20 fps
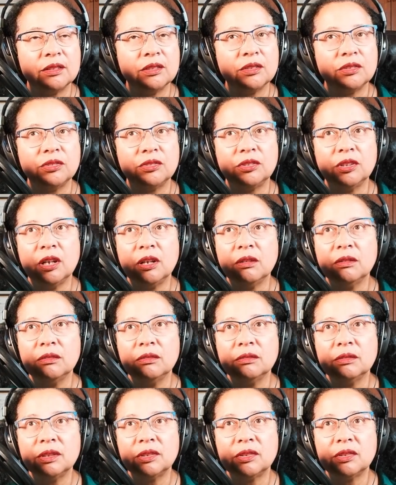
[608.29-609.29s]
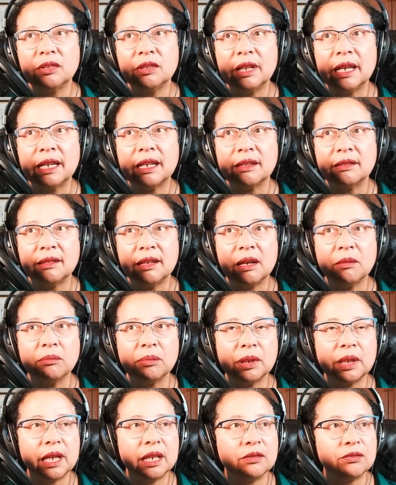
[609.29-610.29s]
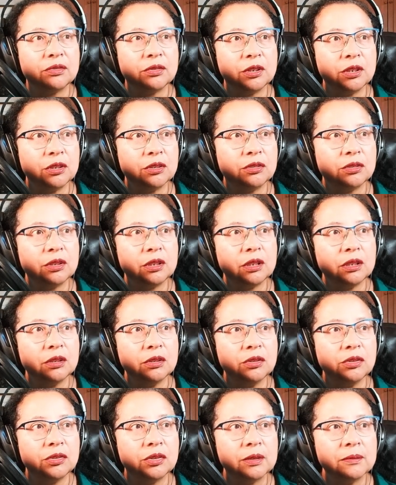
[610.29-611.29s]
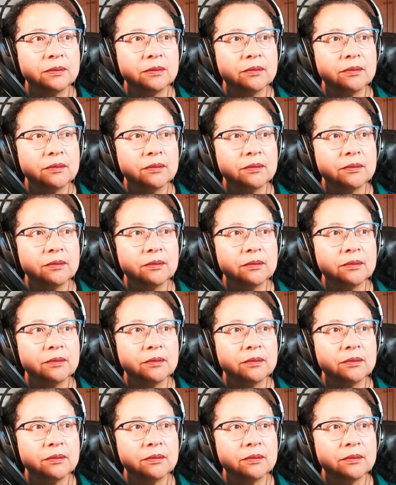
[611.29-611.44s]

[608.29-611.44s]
So it's like a template for you to use,